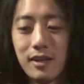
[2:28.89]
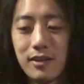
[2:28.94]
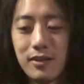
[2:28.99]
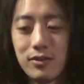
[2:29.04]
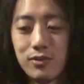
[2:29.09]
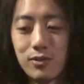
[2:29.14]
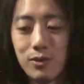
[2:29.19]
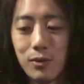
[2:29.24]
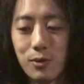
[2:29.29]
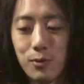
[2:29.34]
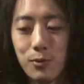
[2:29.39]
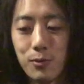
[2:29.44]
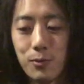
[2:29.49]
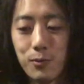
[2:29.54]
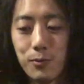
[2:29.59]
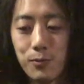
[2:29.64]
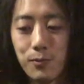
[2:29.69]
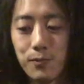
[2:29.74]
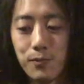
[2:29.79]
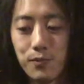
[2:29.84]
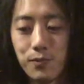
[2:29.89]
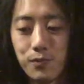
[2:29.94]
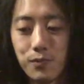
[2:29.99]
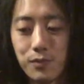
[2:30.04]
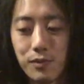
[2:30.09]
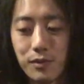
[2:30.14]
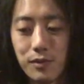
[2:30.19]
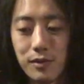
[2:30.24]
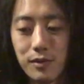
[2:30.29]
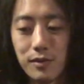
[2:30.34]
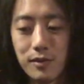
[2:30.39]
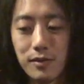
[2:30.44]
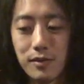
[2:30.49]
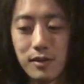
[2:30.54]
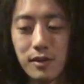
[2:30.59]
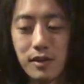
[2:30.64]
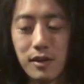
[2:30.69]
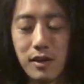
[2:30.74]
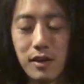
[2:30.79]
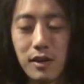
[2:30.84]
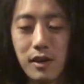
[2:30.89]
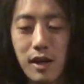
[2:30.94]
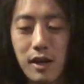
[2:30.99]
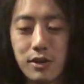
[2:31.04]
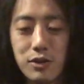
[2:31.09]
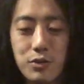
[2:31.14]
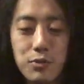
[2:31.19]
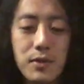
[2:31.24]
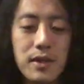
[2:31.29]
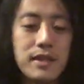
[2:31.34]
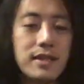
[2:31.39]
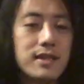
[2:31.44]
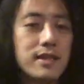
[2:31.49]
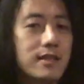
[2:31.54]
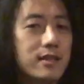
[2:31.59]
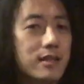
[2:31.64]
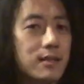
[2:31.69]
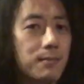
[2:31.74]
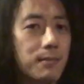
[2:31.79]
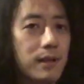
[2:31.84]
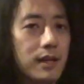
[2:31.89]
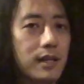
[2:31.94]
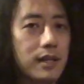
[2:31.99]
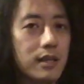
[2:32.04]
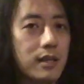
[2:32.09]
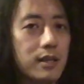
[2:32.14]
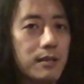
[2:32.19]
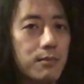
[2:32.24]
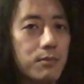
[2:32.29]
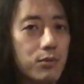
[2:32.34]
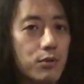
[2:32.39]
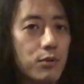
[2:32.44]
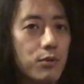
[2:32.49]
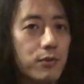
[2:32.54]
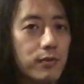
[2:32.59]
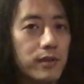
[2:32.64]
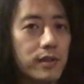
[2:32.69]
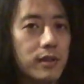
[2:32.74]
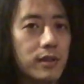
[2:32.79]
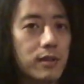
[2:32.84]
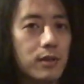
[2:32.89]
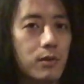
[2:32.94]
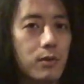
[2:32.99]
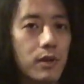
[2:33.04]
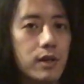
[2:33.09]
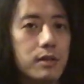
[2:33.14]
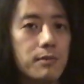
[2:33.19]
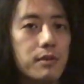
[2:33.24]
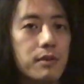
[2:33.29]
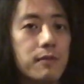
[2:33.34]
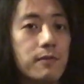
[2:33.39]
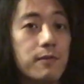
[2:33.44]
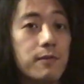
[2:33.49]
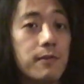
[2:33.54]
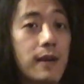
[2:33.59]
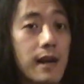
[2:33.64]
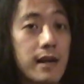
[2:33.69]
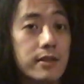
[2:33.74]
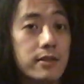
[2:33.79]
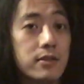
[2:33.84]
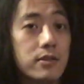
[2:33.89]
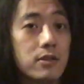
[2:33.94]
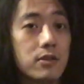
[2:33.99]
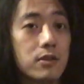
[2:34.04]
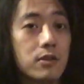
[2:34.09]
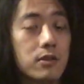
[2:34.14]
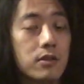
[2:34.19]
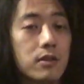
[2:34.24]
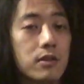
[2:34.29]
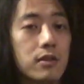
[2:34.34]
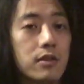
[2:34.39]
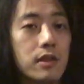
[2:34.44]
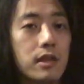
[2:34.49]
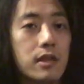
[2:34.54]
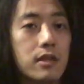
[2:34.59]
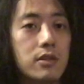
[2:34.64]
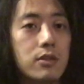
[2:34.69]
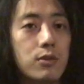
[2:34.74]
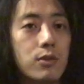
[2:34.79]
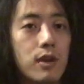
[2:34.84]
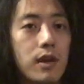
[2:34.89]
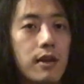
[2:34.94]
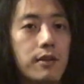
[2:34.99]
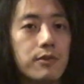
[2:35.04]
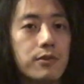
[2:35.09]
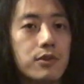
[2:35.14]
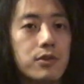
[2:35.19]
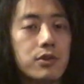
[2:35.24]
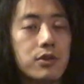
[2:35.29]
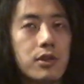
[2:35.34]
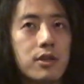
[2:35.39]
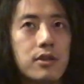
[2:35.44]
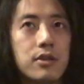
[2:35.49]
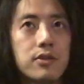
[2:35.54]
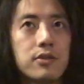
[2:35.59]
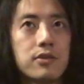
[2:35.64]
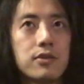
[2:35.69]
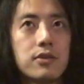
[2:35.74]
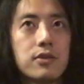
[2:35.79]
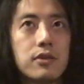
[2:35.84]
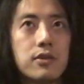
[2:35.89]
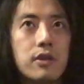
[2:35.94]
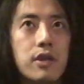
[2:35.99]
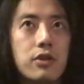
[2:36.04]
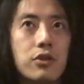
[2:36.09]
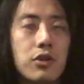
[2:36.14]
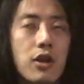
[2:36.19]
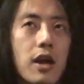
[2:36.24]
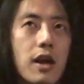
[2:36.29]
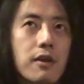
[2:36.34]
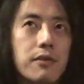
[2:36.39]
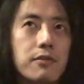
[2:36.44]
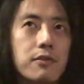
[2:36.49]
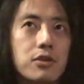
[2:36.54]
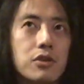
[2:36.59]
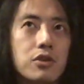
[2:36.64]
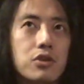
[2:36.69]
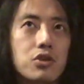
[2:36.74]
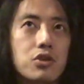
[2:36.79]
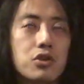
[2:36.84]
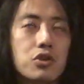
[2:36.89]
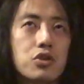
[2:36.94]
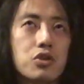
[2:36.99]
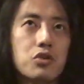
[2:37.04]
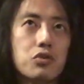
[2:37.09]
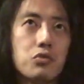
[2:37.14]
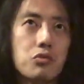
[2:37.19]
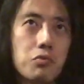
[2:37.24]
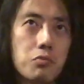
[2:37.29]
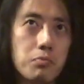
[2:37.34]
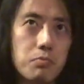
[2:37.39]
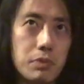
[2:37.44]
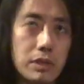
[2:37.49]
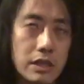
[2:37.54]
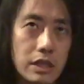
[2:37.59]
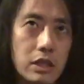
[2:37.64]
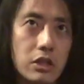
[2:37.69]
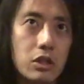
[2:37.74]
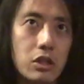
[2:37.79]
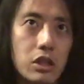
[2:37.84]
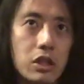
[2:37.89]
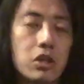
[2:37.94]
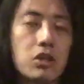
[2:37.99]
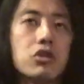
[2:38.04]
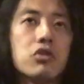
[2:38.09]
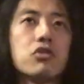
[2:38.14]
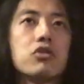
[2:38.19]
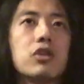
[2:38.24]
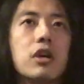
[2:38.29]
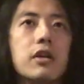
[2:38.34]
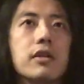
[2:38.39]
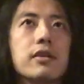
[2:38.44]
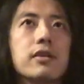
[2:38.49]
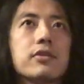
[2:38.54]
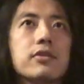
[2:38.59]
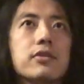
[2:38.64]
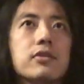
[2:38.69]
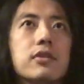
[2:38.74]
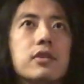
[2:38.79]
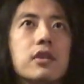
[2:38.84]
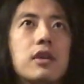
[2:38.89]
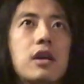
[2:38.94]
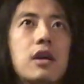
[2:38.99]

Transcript: So I do anticipate improving quite a bit faster than your average cellist, than your average beginning cellist.